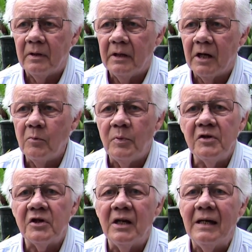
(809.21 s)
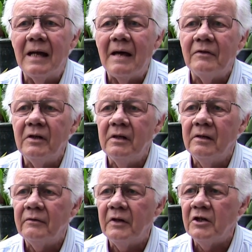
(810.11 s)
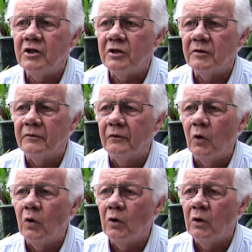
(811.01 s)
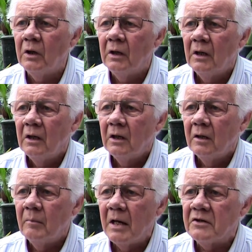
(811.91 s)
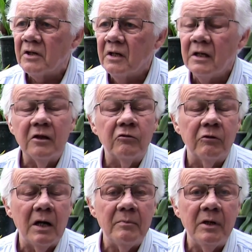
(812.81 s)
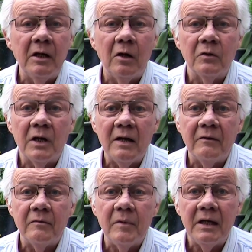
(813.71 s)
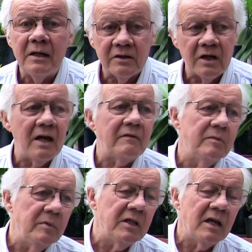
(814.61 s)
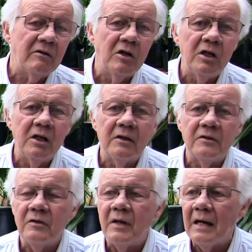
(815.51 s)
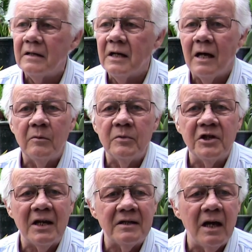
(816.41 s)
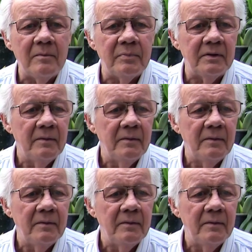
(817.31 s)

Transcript: It opens at 11, finishes at 4. Makes it an incredibly long day for me because I have to be there earlier than that to help set up.